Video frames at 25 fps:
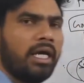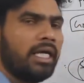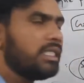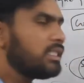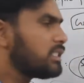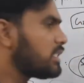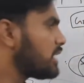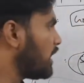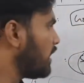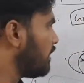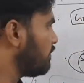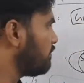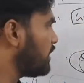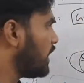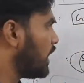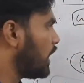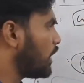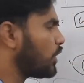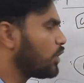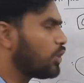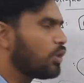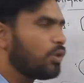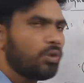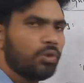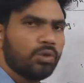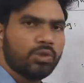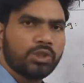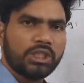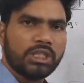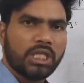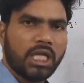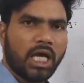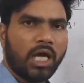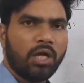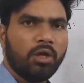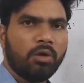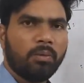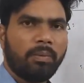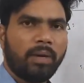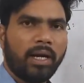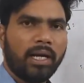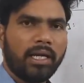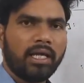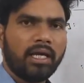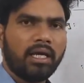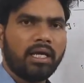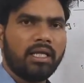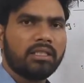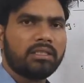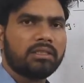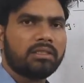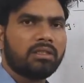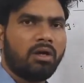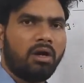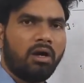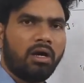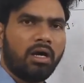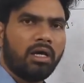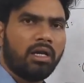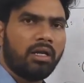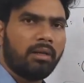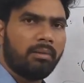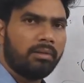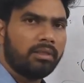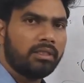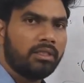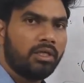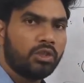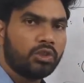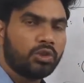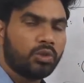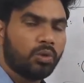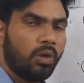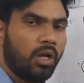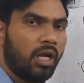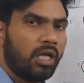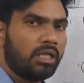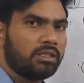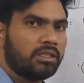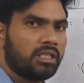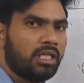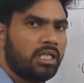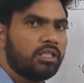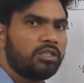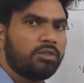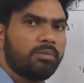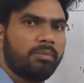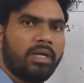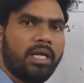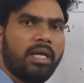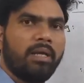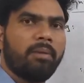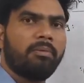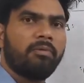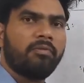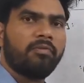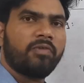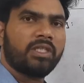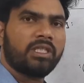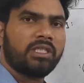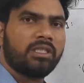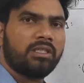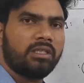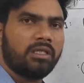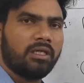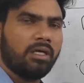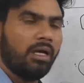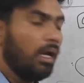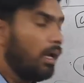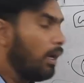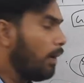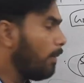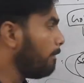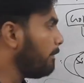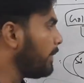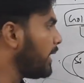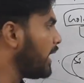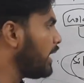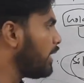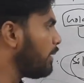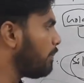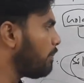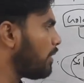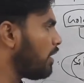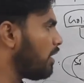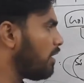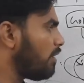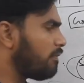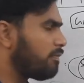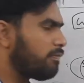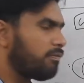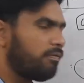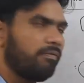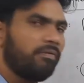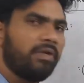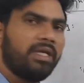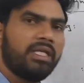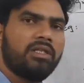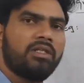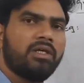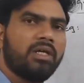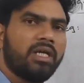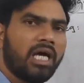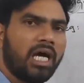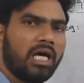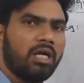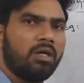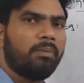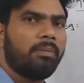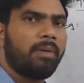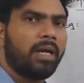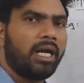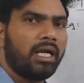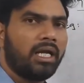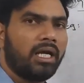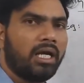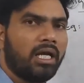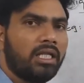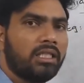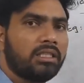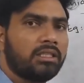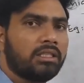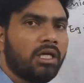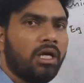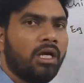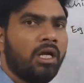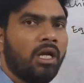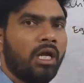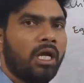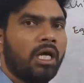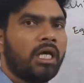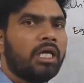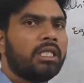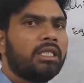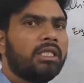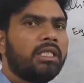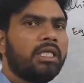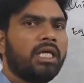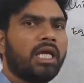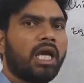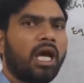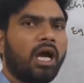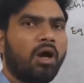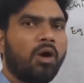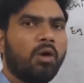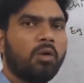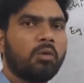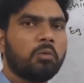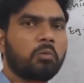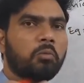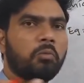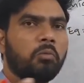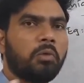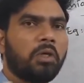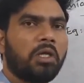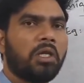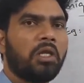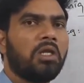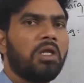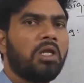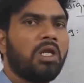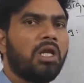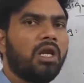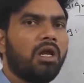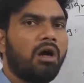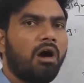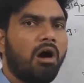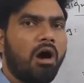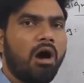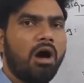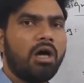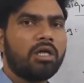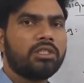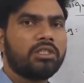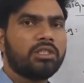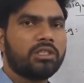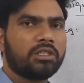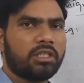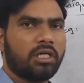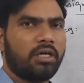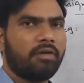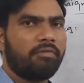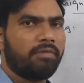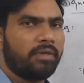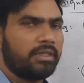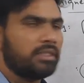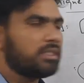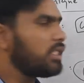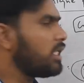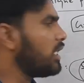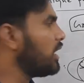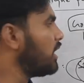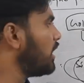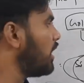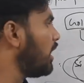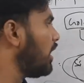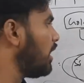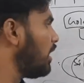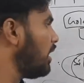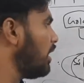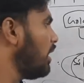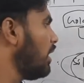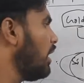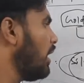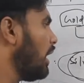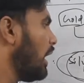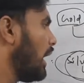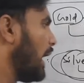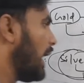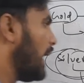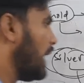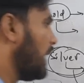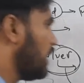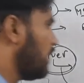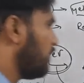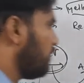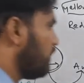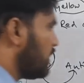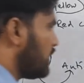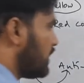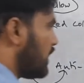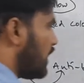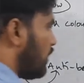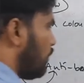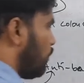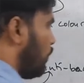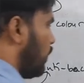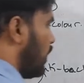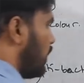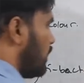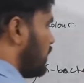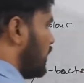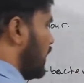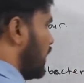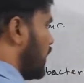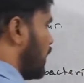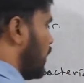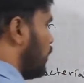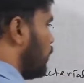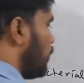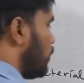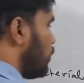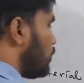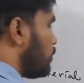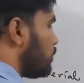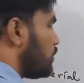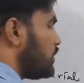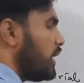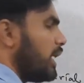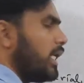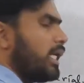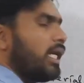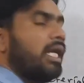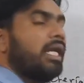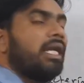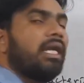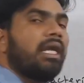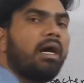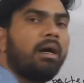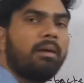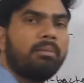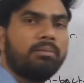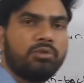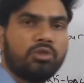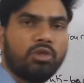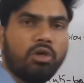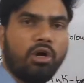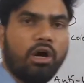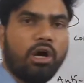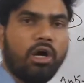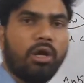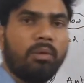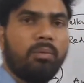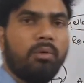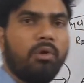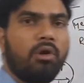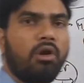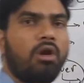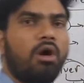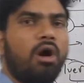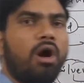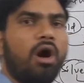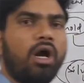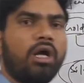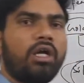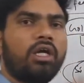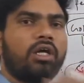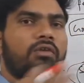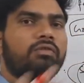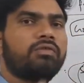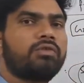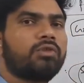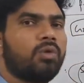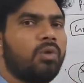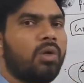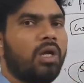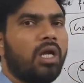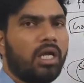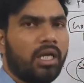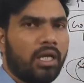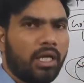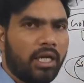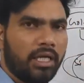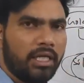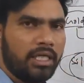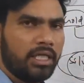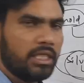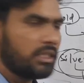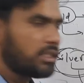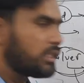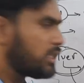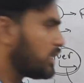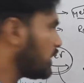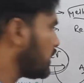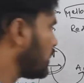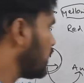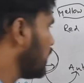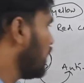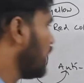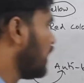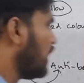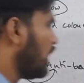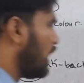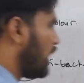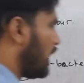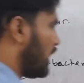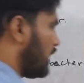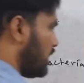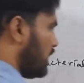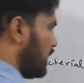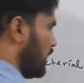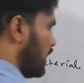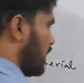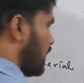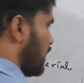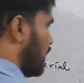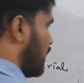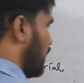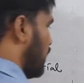Instead of that, you use nanoparticles or solar cells made up of with nanoparticles. They have very large surface area, and with that, what they can do, they can absorb a lot of solar radiation and they can